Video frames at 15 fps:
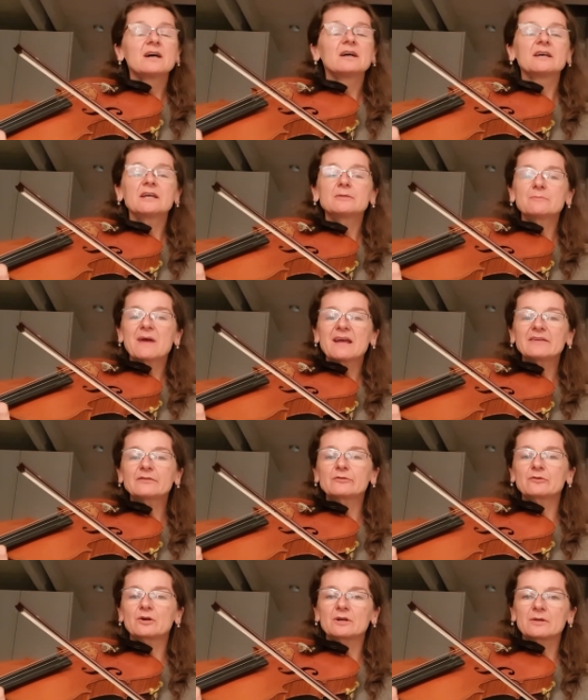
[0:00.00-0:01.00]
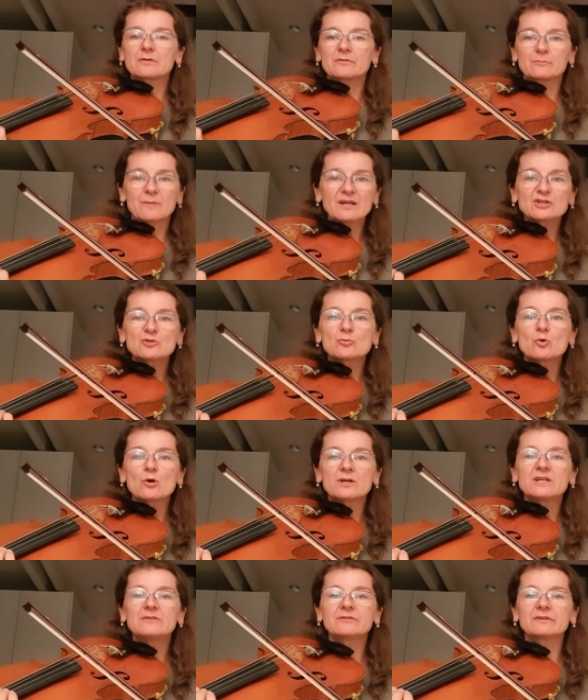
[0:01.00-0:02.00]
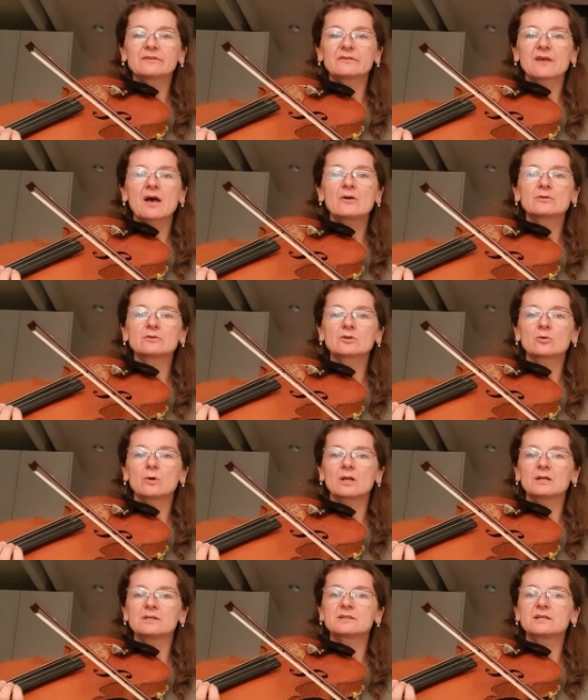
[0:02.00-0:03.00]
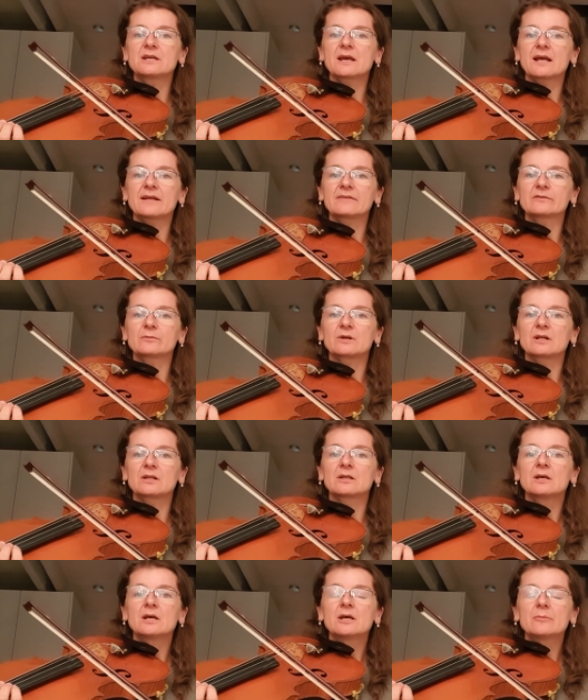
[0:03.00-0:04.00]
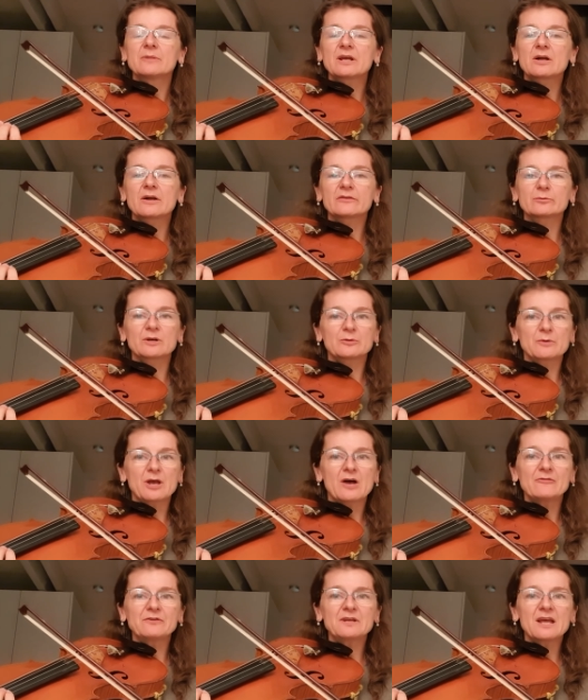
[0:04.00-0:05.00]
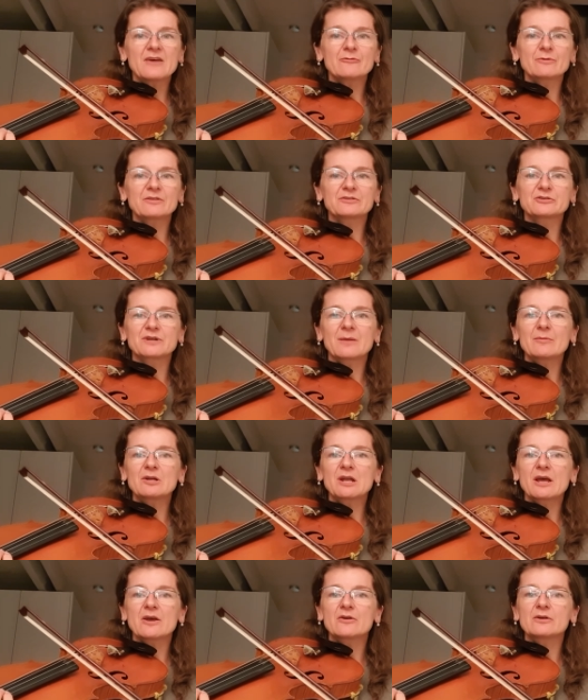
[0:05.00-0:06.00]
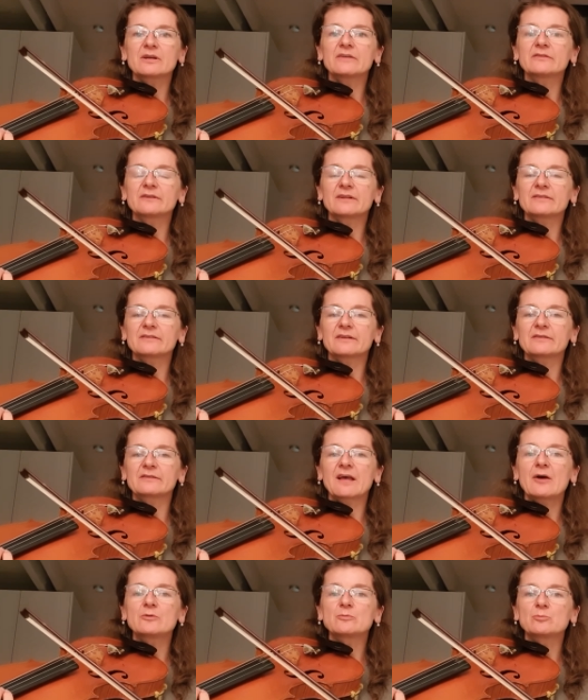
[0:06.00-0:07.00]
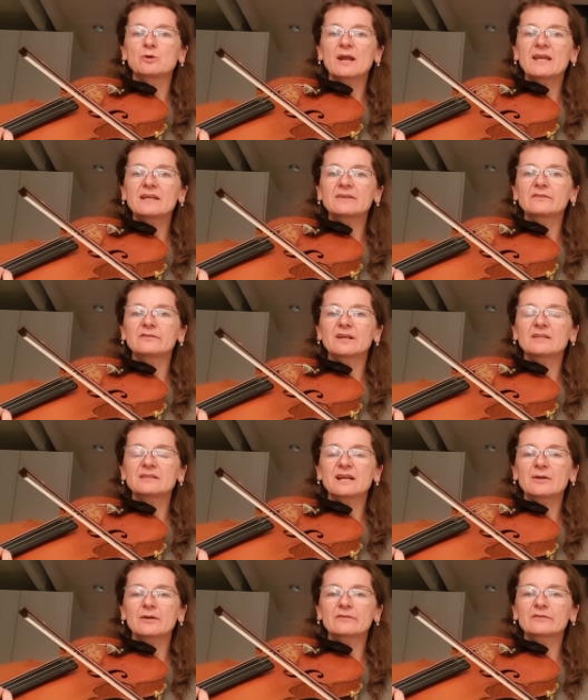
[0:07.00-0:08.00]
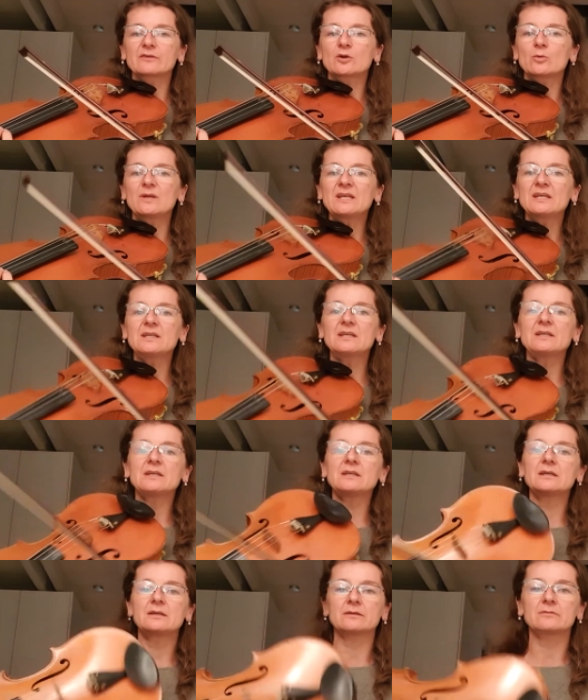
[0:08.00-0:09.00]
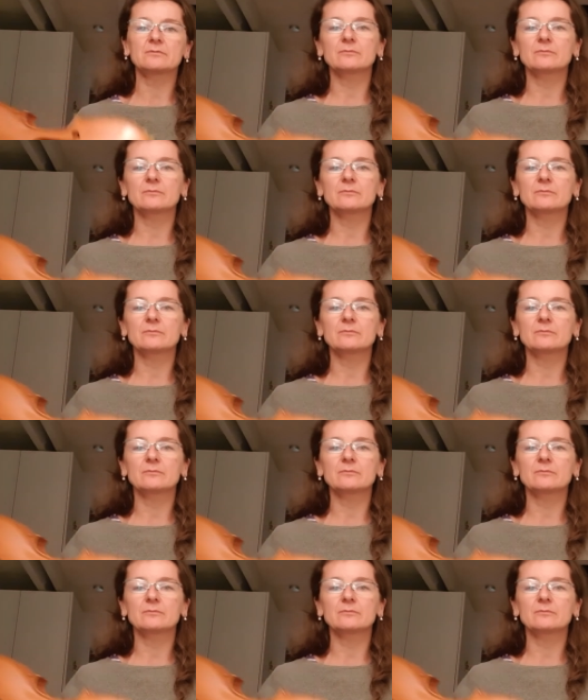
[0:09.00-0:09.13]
it makes for a much more even sound quality as well. Because what we often have with tremolo is that the sound breaks, that there are squeaky